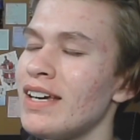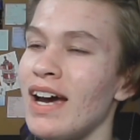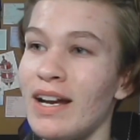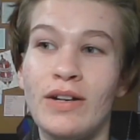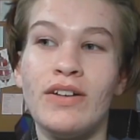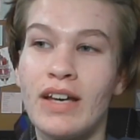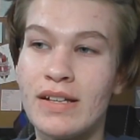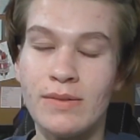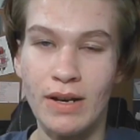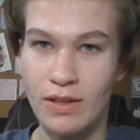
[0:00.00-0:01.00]
I know you
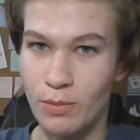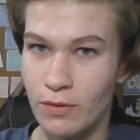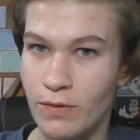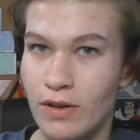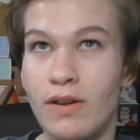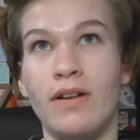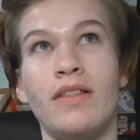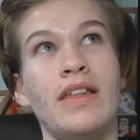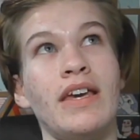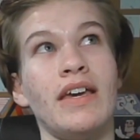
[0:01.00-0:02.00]
guys rather prefer
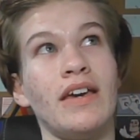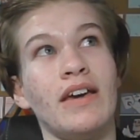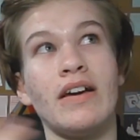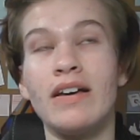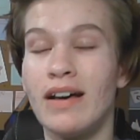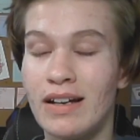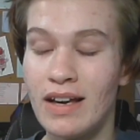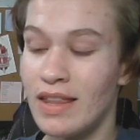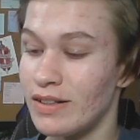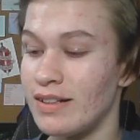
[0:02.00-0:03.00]
the co
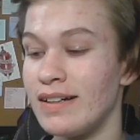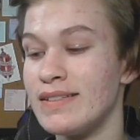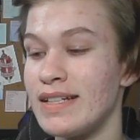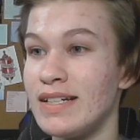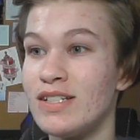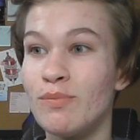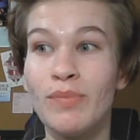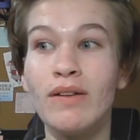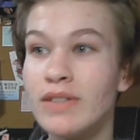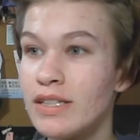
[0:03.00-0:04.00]
other content,
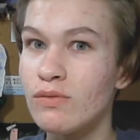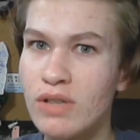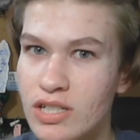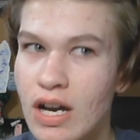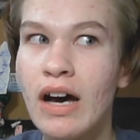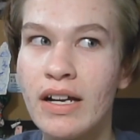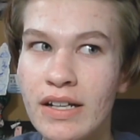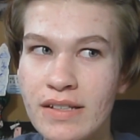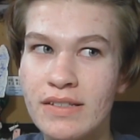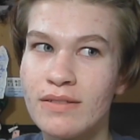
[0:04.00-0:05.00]
but we get to watch
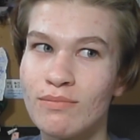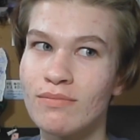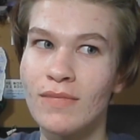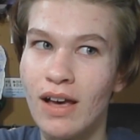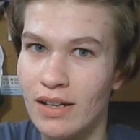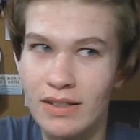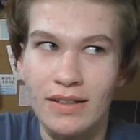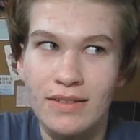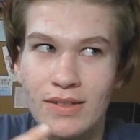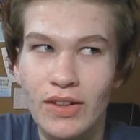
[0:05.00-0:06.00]
Hana's
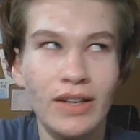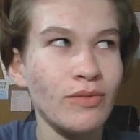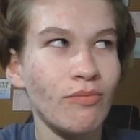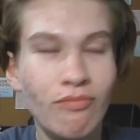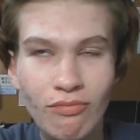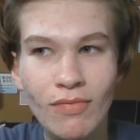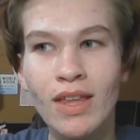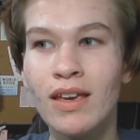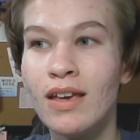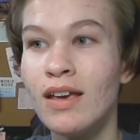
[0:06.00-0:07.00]
content, so like
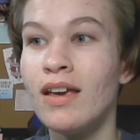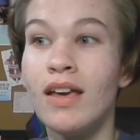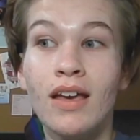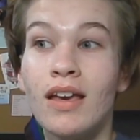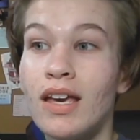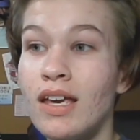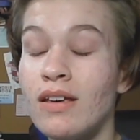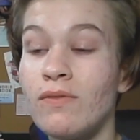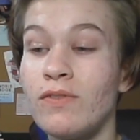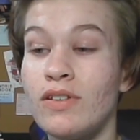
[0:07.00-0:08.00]

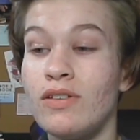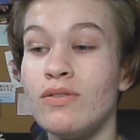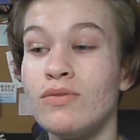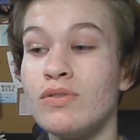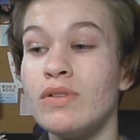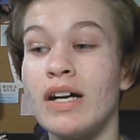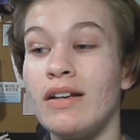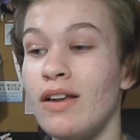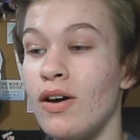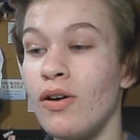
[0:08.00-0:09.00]
if you do not
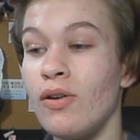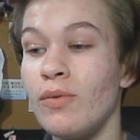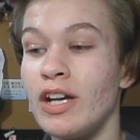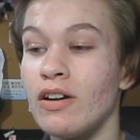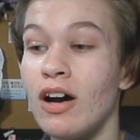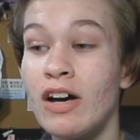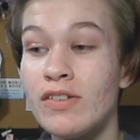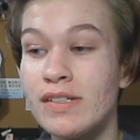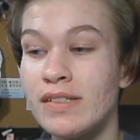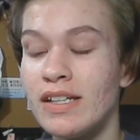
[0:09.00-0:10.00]
know, we are
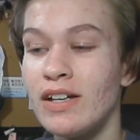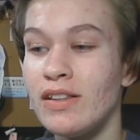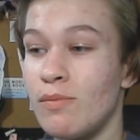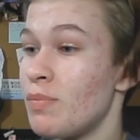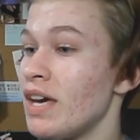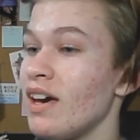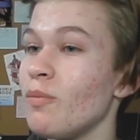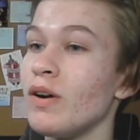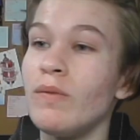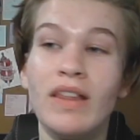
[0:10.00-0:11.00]
obviously going to pick up
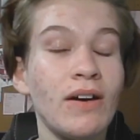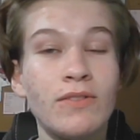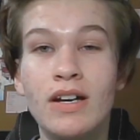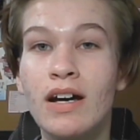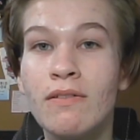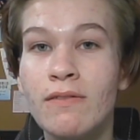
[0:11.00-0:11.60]
where we left off